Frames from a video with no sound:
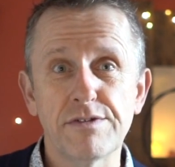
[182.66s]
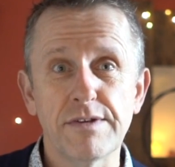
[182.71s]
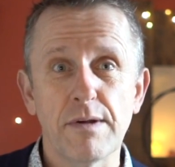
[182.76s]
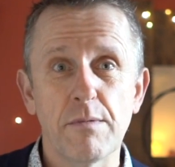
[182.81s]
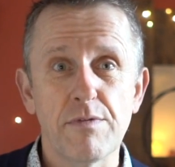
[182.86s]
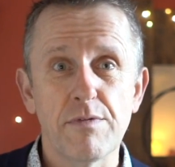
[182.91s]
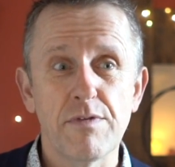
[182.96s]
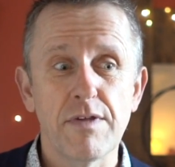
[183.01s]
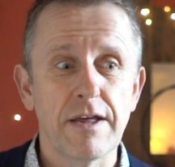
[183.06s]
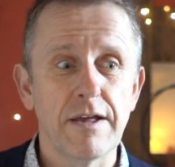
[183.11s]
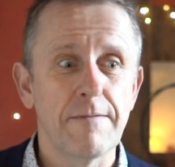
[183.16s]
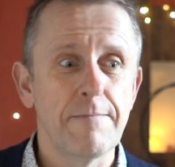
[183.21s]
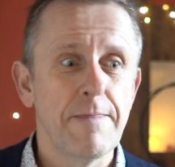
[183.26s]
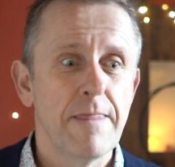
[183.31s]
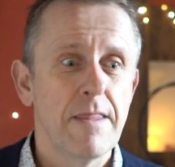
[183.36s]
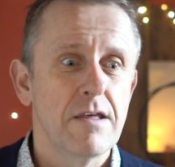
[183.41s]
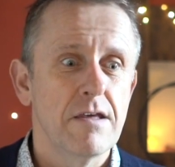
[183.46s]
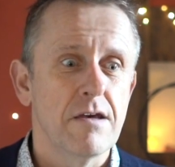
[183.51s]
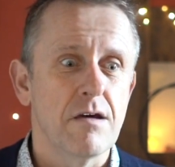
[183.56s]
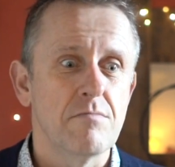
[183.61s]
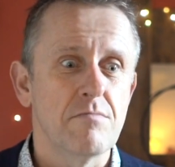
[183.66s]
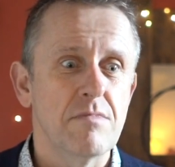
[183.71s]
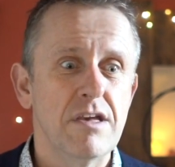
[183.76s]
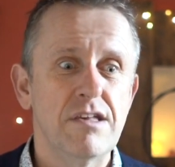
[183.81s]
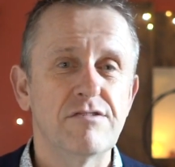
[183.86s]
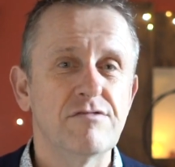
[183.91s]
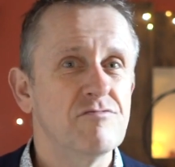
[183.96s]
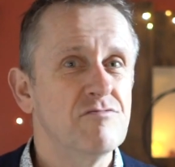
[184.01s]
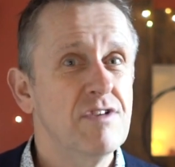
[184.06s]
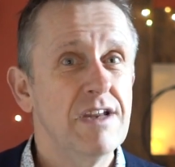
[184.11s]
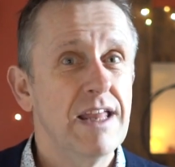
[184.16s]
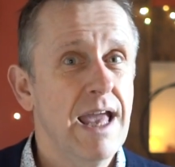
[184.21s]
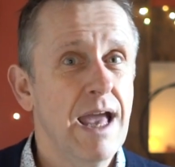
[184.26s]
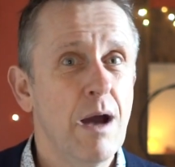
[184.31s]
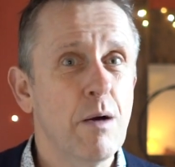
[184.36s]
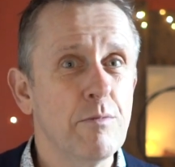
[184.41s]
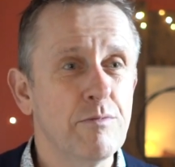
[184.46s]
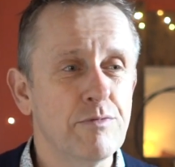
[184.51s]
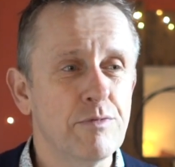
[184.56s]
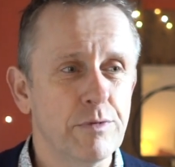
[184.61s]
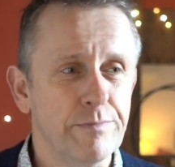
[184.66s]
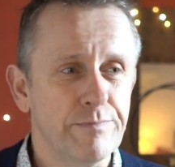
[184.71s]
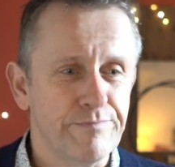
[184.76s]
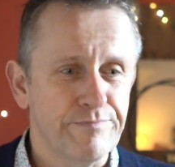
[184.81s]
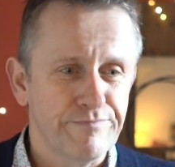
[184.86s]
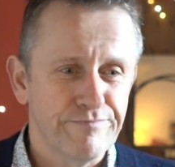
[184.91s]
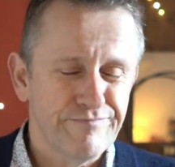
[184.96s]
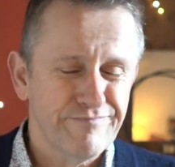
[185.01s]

something isn't really helpful.